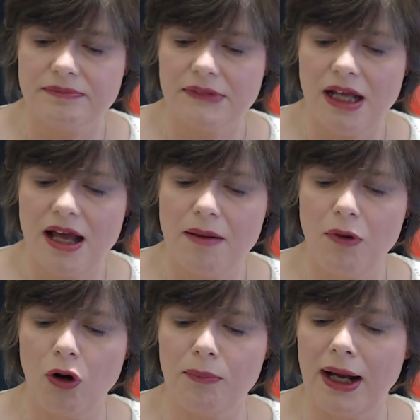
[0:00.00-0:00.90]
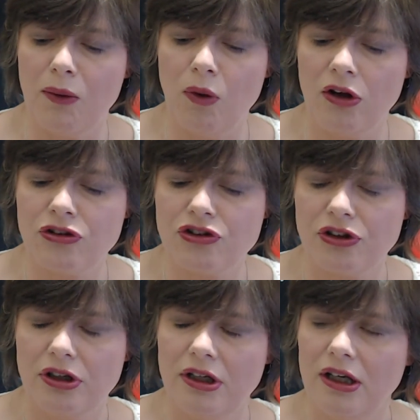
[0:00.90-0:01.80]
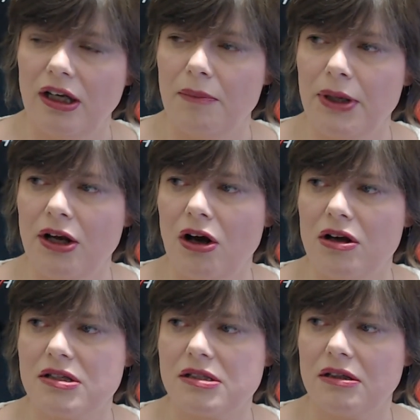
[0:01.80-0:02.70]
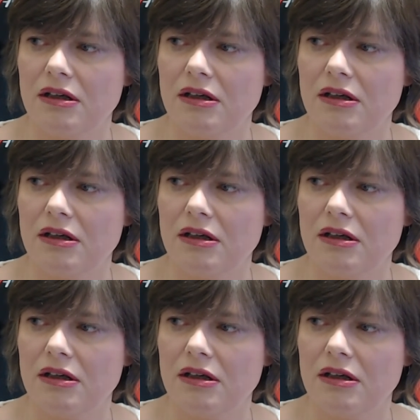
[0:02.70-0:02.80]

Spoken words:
on my watch, because